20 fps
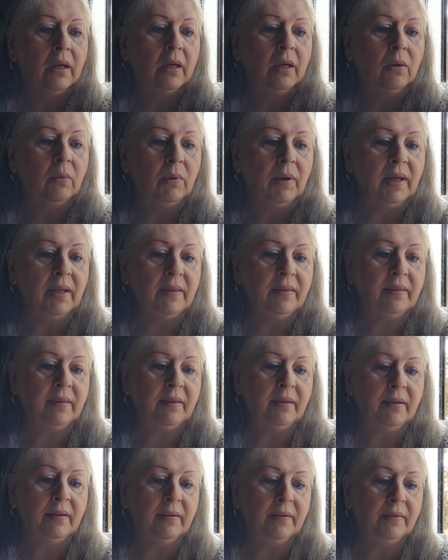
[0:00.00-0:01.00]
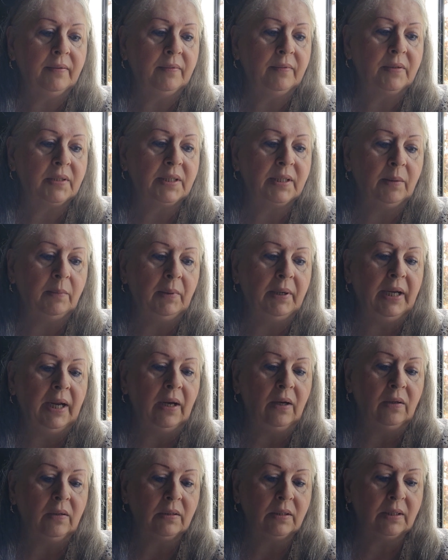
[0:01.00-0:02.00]
with someone
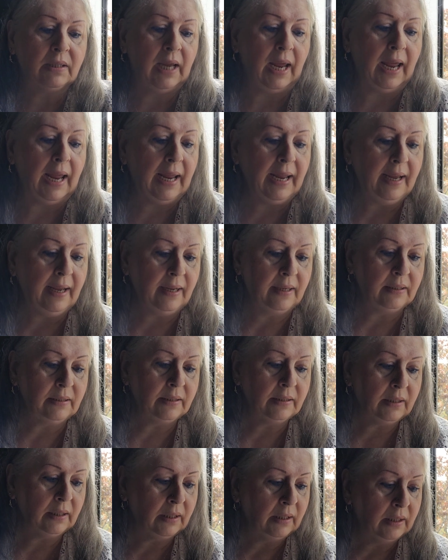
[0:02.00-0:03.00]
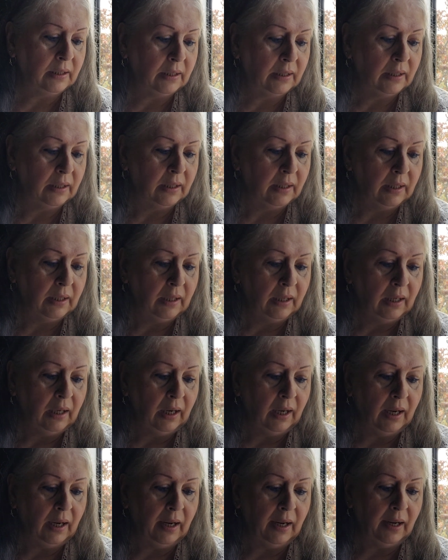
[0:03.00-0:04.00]
else, and
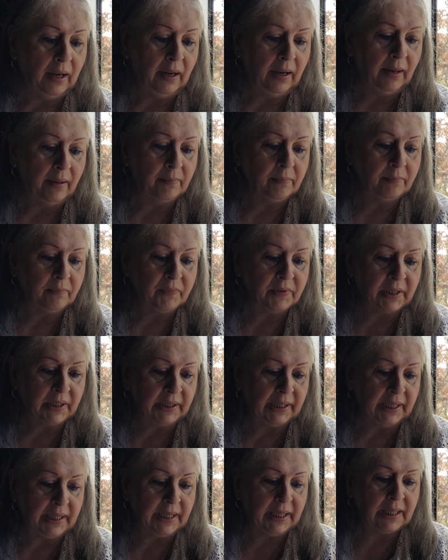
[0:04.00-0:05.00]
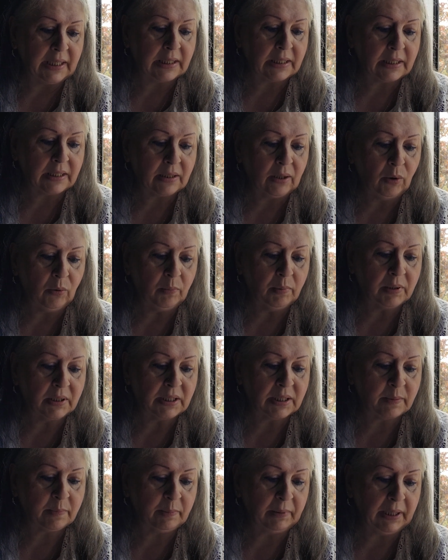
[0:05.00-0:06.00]
the ladies' soap
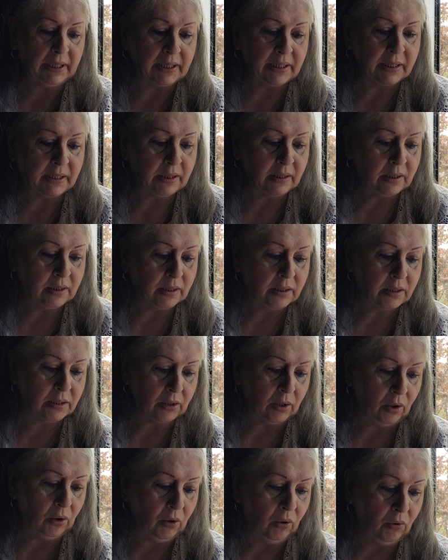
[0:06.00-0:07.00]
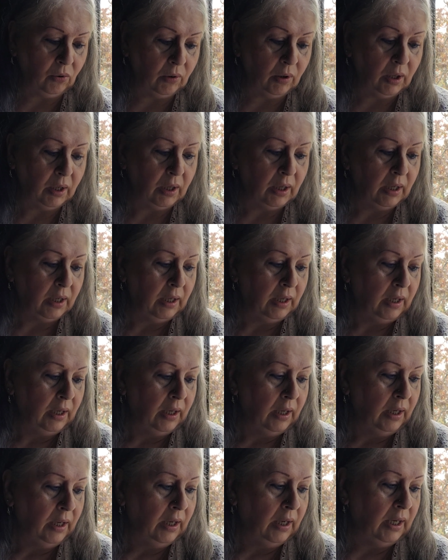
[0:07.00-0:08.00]
split, so
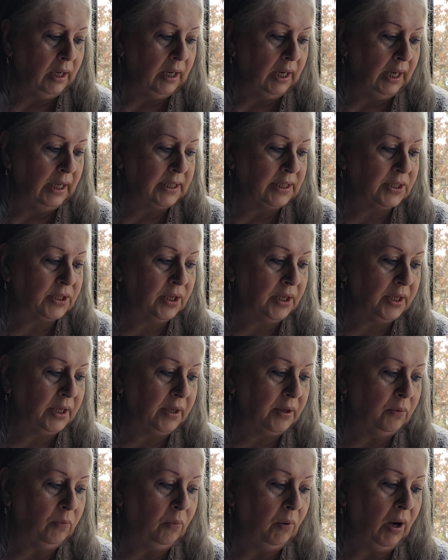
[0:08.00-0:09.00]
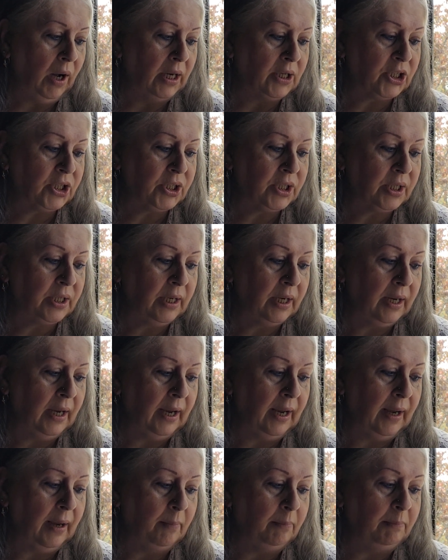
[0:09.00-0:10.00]
I started to watch
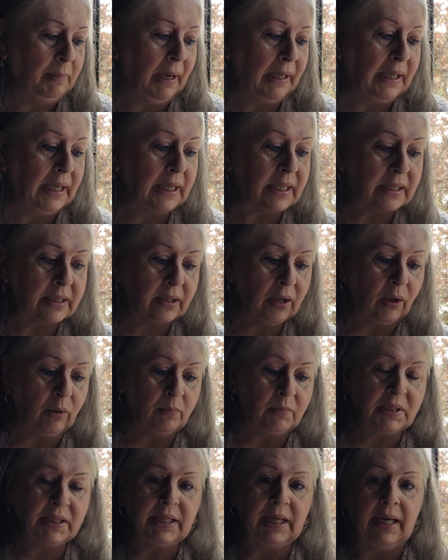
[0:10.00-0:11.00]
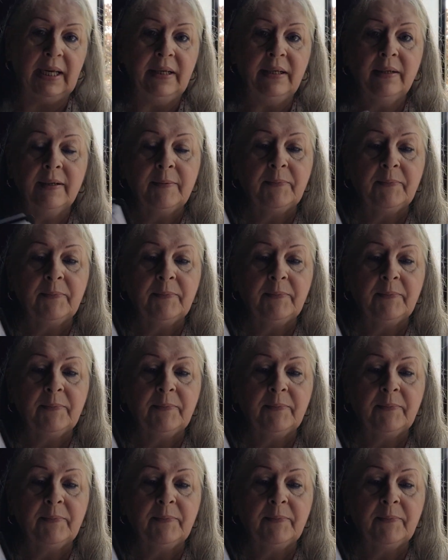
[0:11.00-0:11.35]
Becky's Homestead.